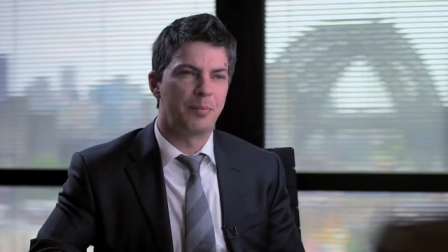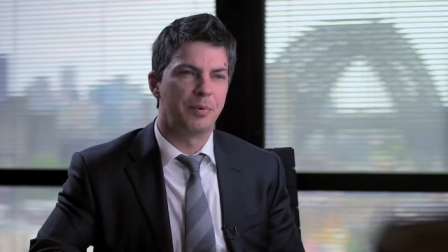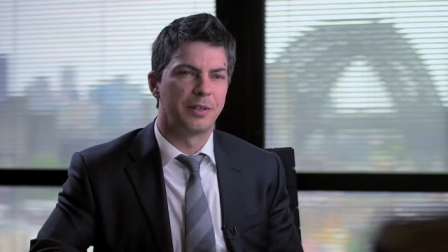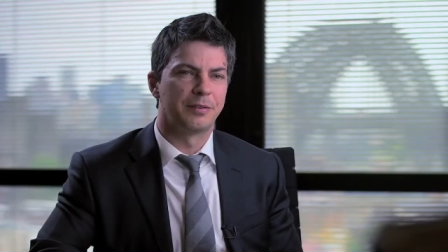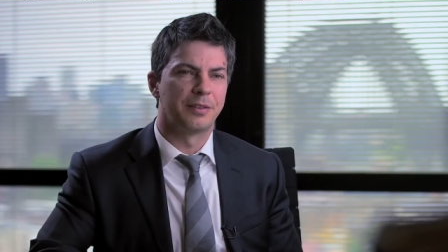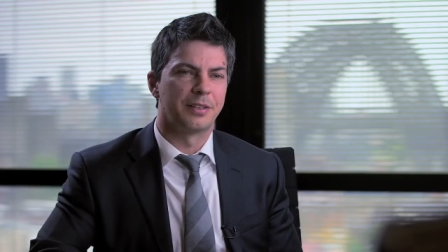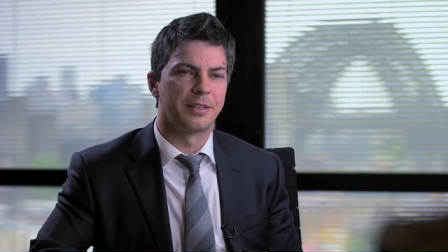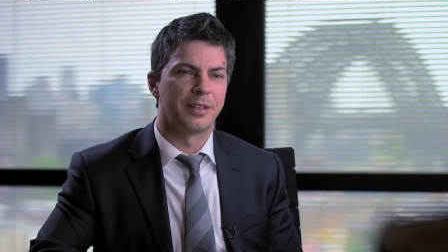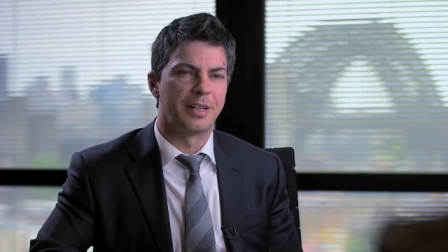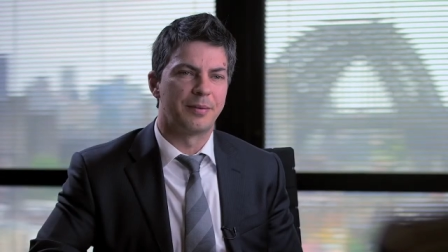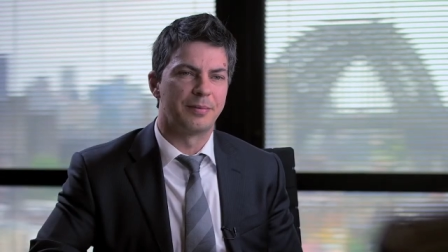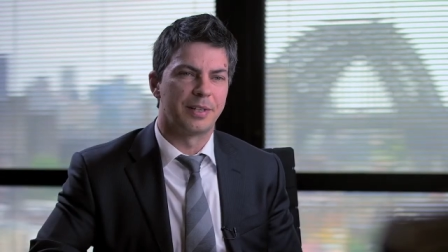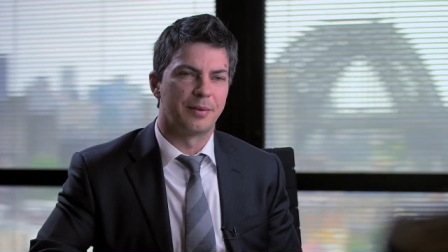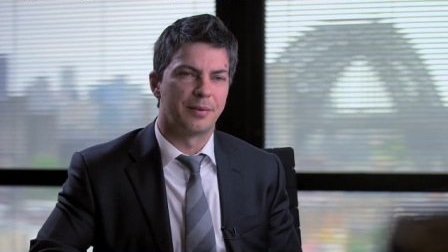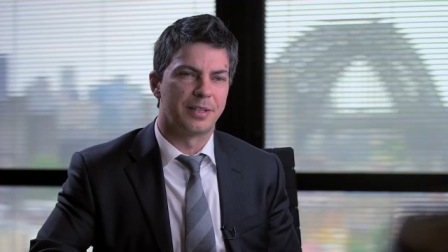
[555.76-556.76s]
couple of the
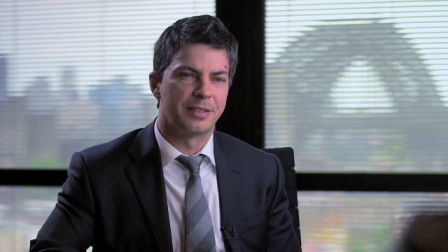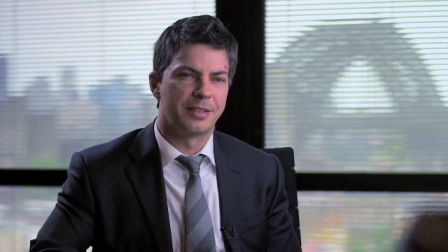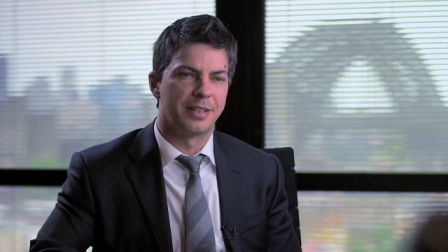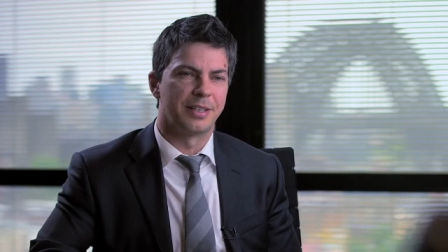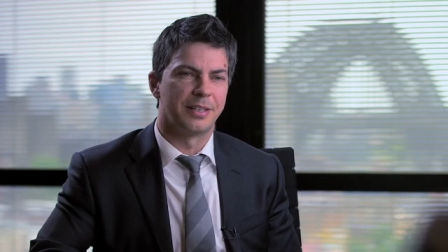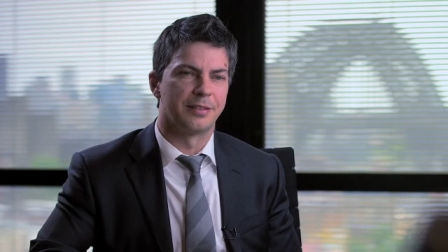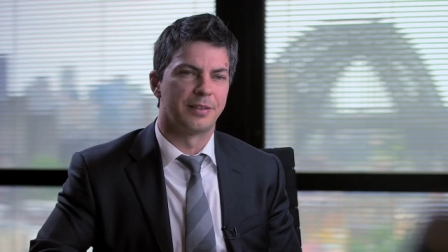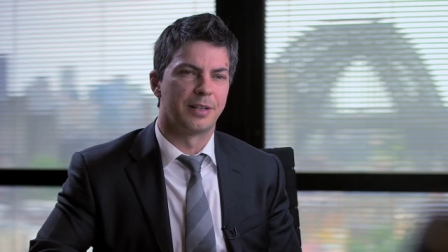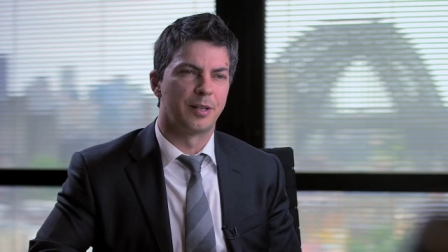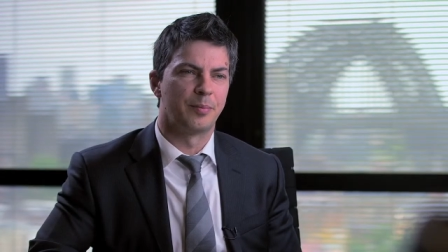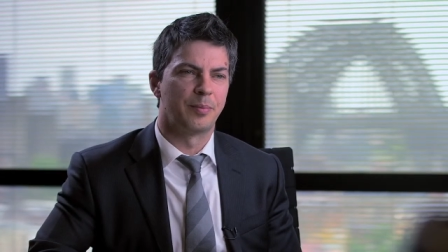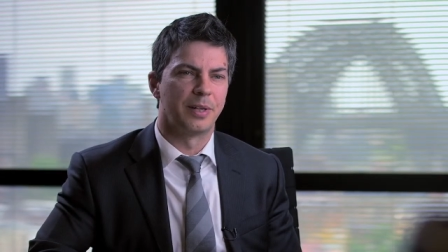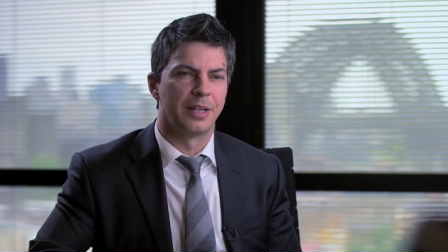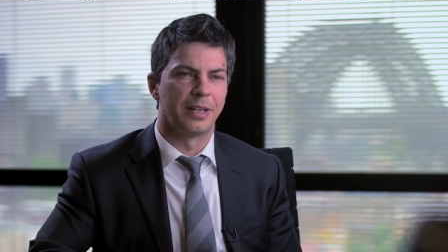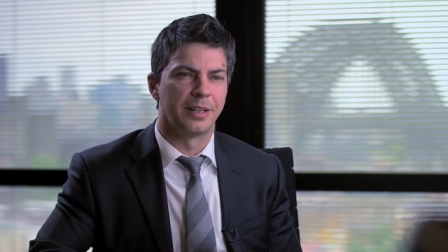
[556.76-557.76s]
themes that we're seeing
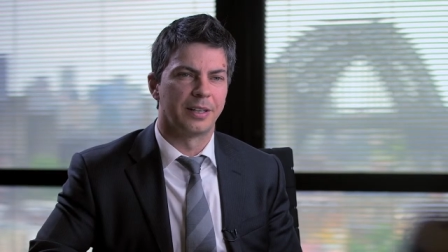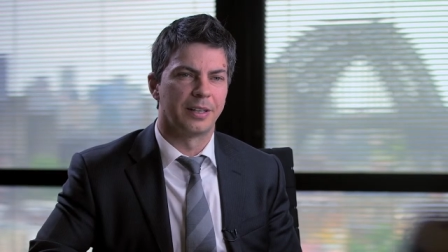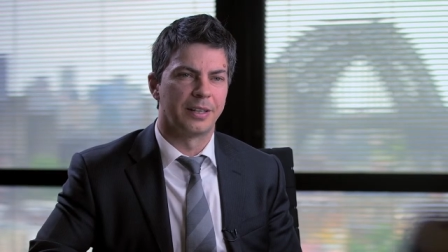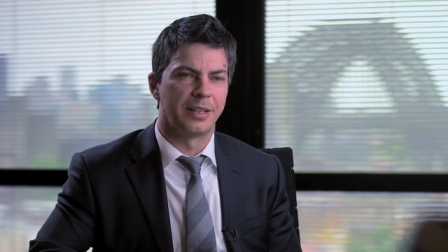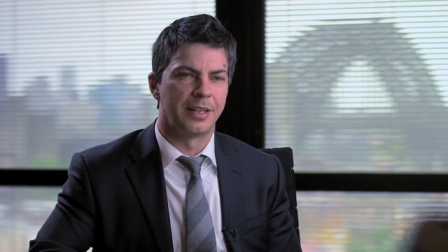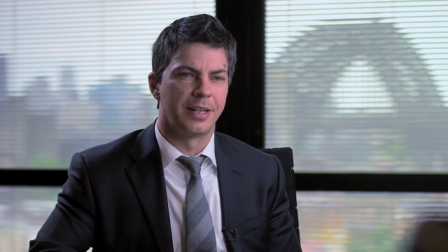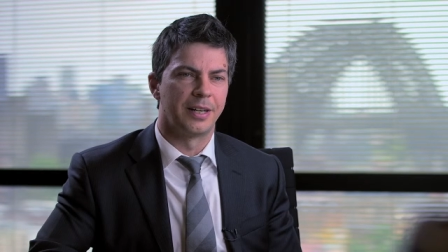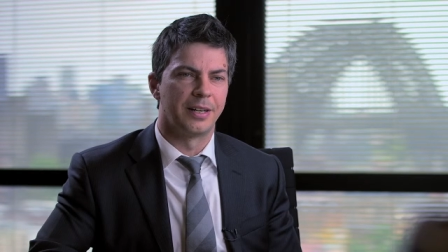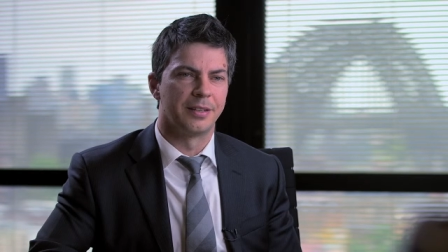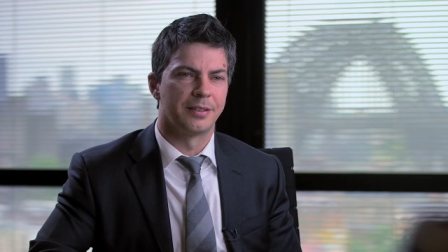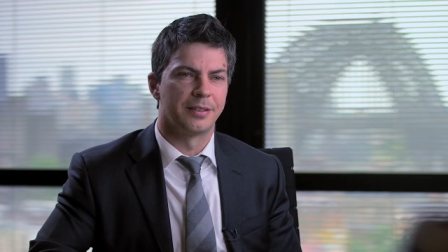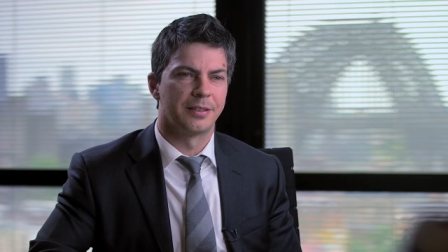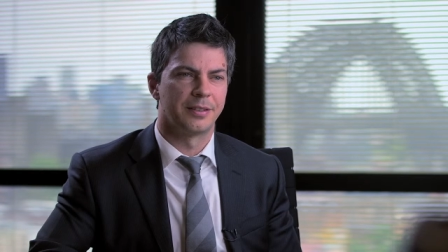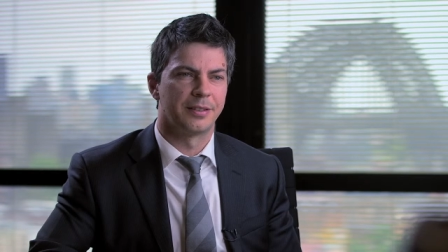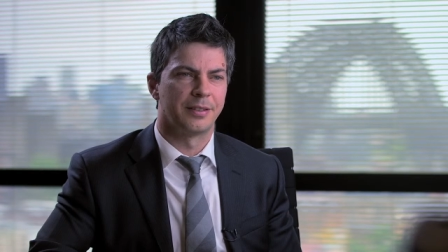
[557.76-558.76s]
developing
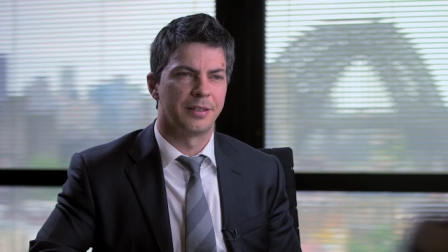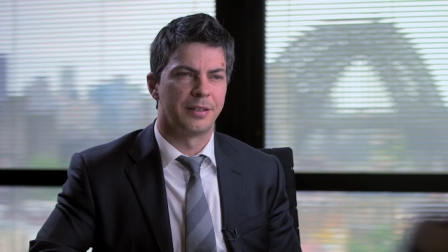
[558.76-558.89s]
is